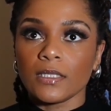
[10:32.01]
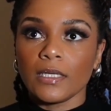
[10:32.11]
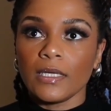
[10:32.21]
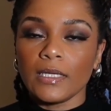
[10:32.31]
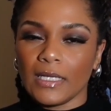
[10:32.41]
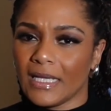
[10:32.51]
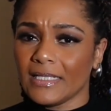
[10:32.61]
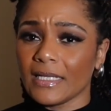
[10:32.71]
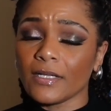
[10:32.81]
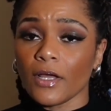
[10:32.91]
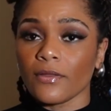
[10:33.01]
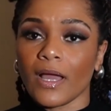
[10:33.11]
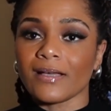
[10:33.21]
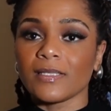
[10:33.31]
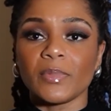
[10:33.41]
he he did another
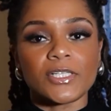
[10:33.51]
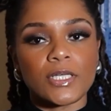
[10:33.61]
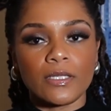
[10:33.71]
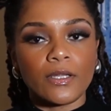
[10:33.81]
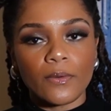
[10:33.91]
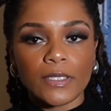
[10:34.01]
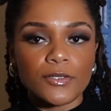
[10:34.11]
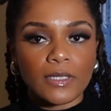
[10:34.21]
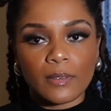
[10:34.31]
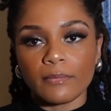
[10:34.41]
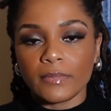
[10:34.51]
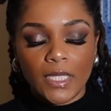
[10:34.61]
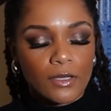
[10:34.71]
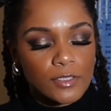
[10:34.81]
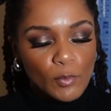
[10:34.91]
exhibition you know i try to
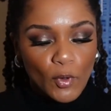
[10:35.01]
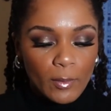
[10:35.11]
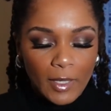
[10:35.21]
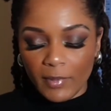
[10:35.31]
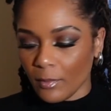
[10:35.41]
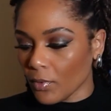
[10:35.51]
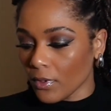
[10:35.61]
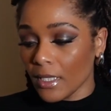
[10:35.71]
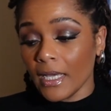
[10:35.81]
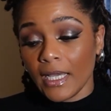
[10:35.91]
you know support my people